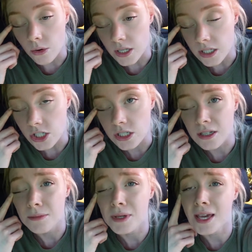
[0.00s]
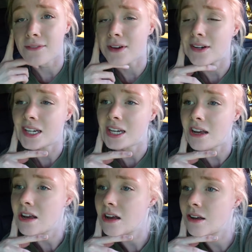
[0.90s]
it is just going to be a very
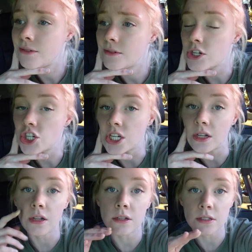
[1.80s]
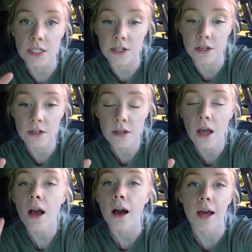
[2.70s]
chill dinner.
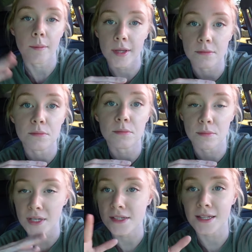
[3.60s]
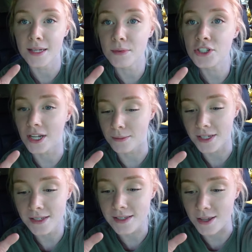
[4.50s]
I'm in basically
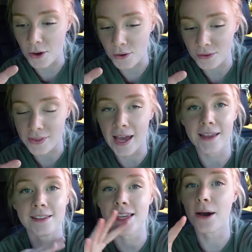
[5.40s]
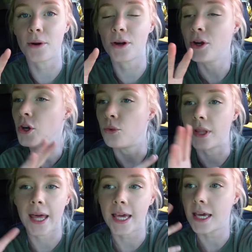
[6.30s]
pajamas, so that is our, we
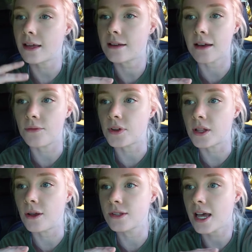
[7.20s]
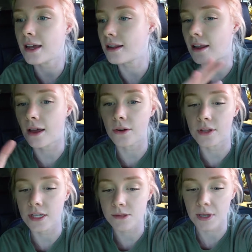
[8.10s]
like get comfy clothes on and go to
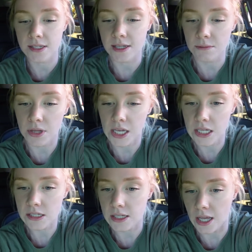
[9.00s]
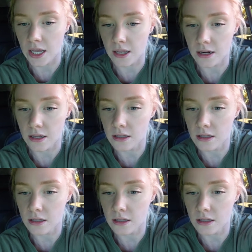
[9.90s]
this Mexican place and